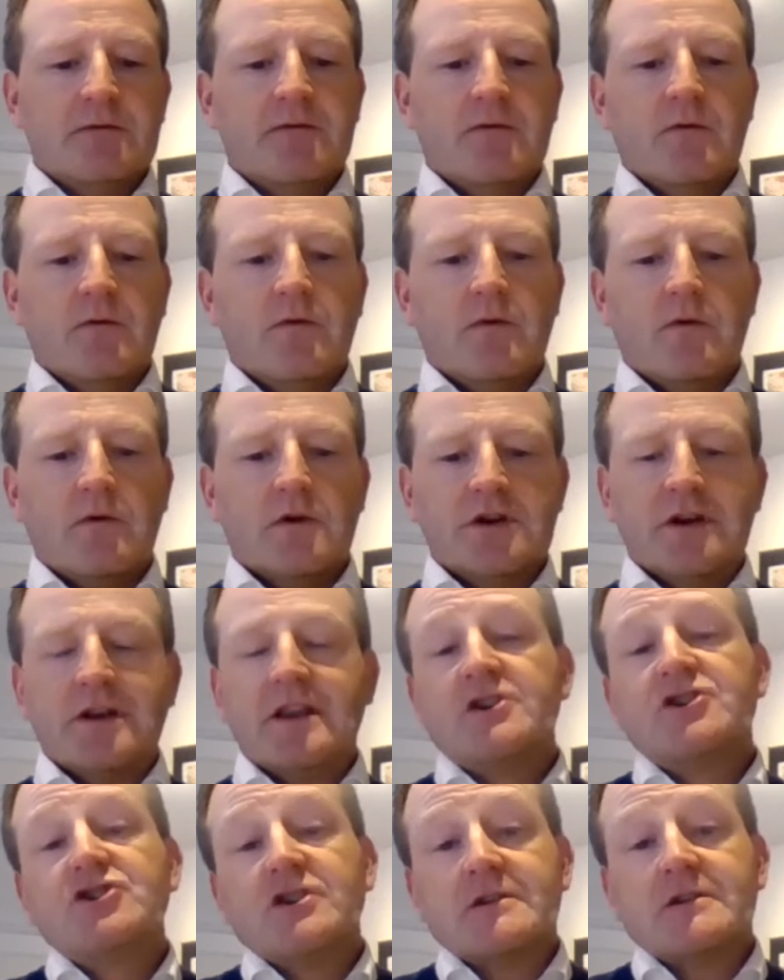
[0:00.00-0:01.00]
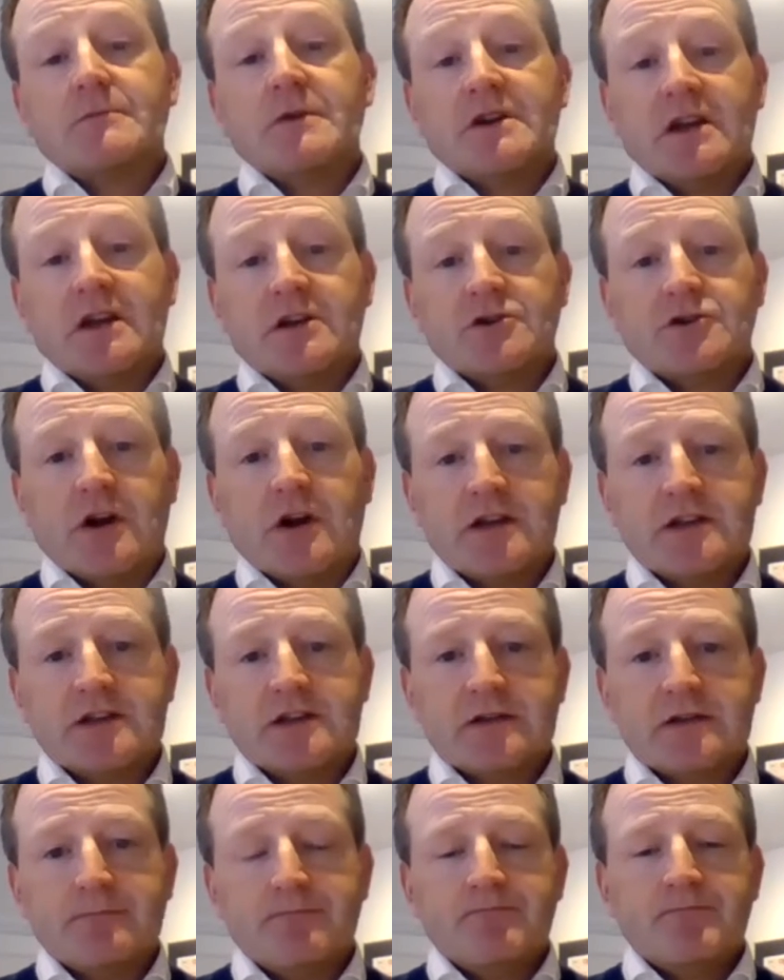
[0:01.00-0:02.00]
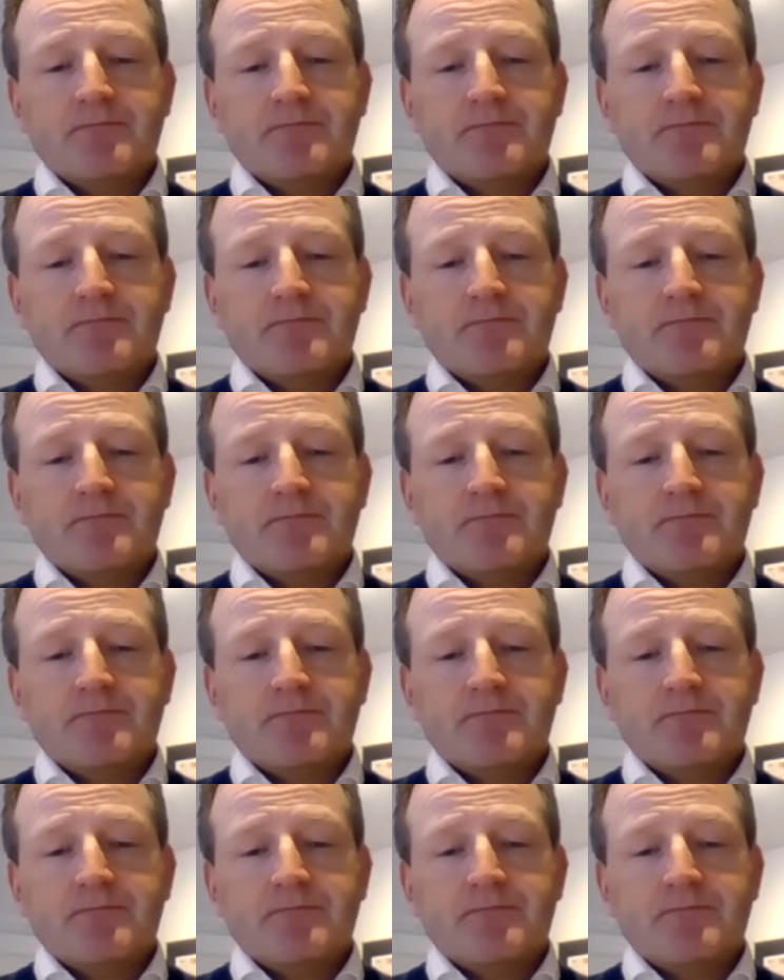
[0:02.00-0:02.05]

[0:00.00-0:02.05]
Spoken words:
for legitimate interest,